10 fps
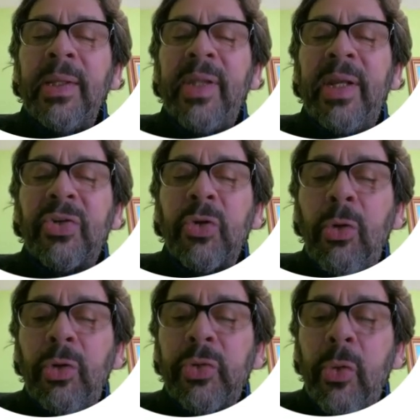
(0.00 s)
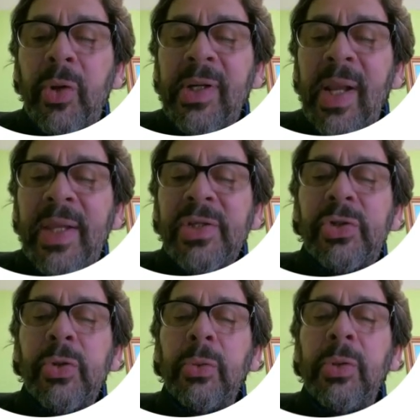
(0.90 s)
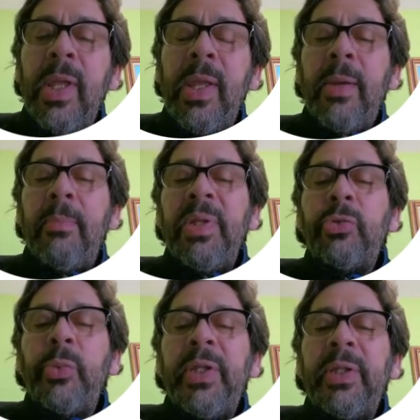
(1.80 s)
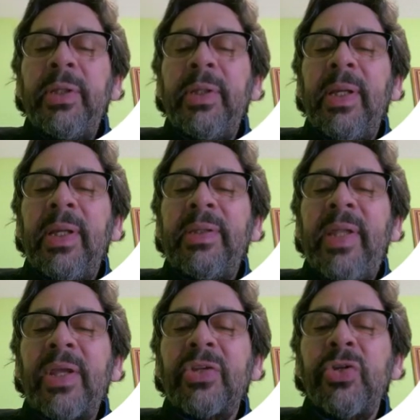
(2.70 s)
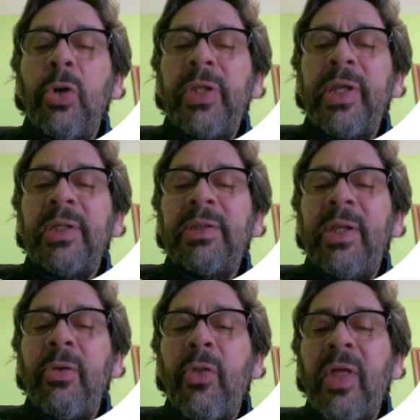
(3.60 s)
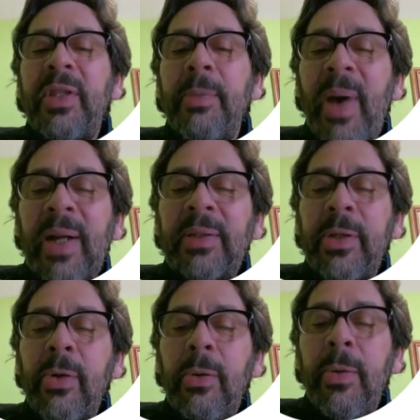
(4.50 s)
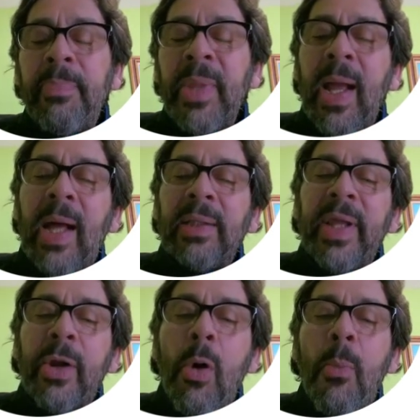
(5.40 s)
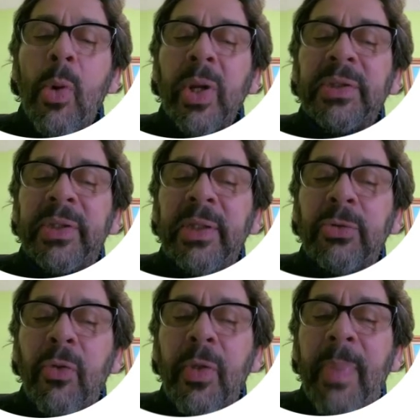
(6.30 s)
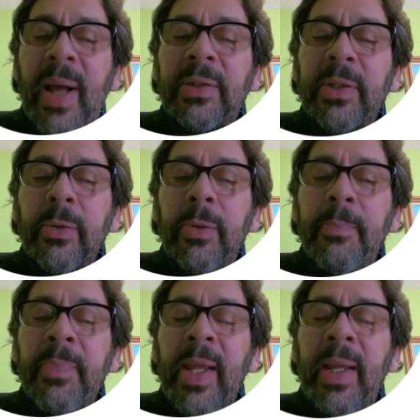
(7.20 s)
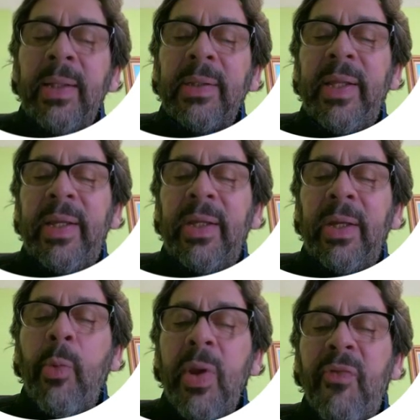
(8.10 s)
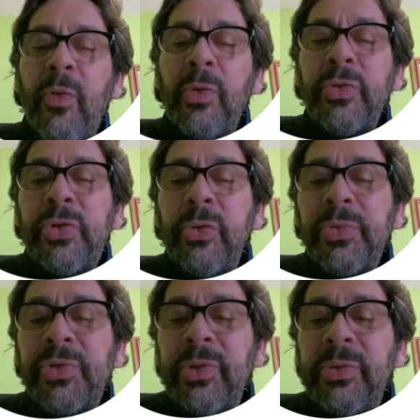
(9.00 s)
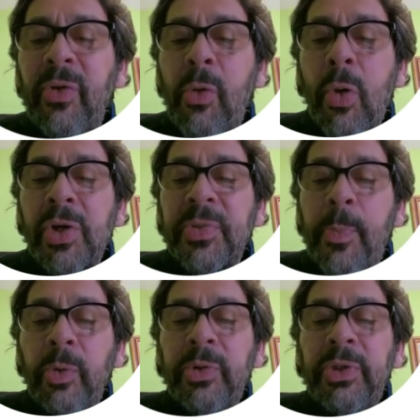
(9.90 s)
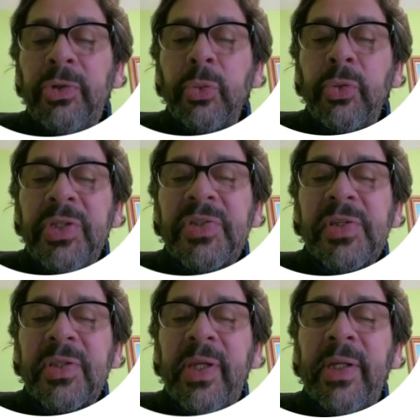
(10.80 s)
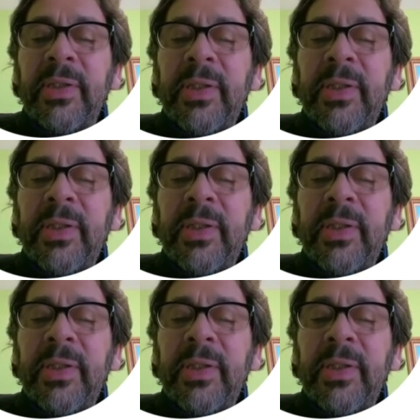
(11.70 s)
there is also a relation between the exotic state of the antiparticle and the common state of the particle. The wave functions corresponding to this state